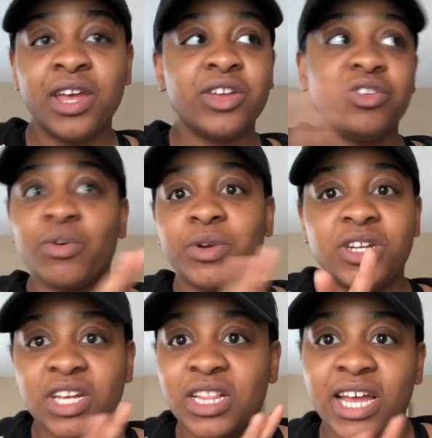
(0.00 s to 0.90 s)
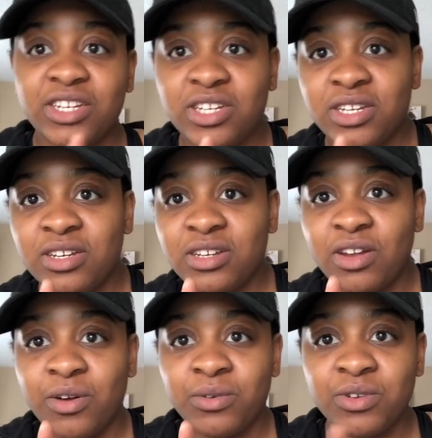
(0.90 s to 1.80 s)
you don't want to neglect, you
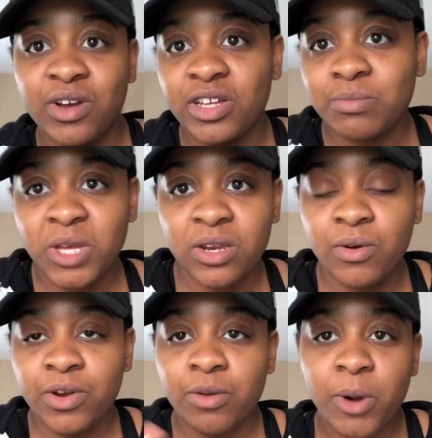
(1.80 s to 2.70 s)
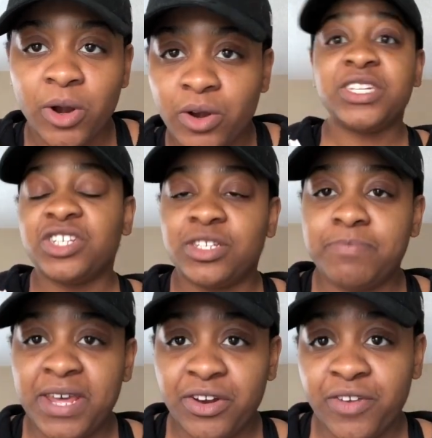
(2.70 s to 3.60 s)
know, your husband or your partner. It's
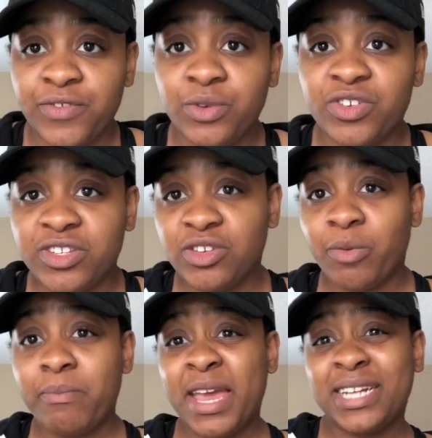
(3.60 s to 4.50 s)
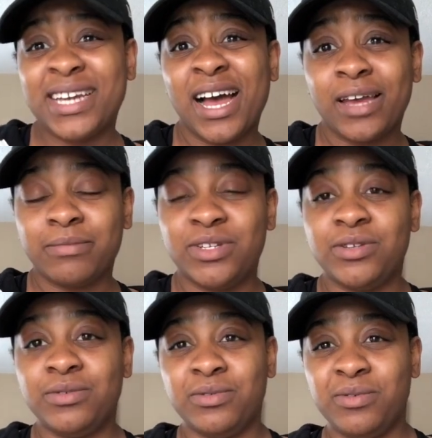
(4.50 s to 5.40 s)
just better if you just, you know, make time
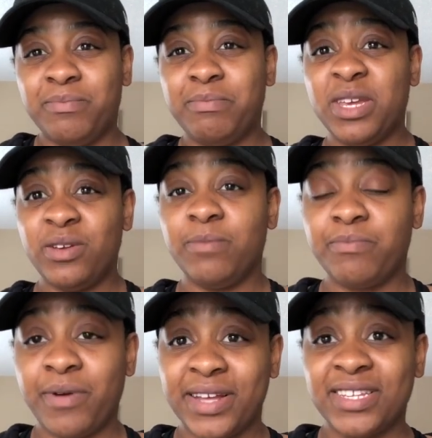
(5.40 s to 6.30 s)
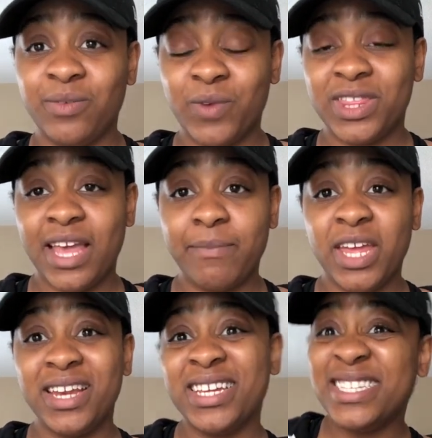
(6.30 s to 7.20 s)
to be present with them
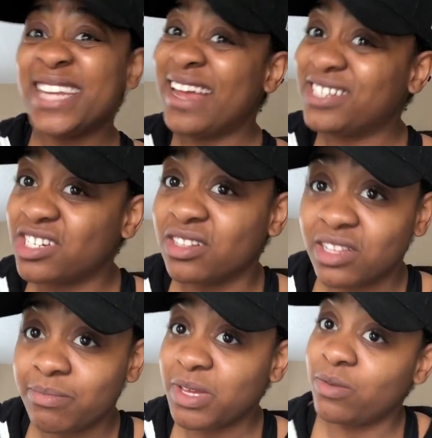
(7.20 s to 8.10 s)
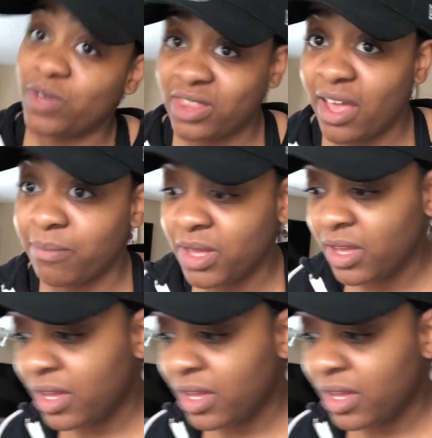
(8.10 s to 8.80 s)
and intentionally be with them.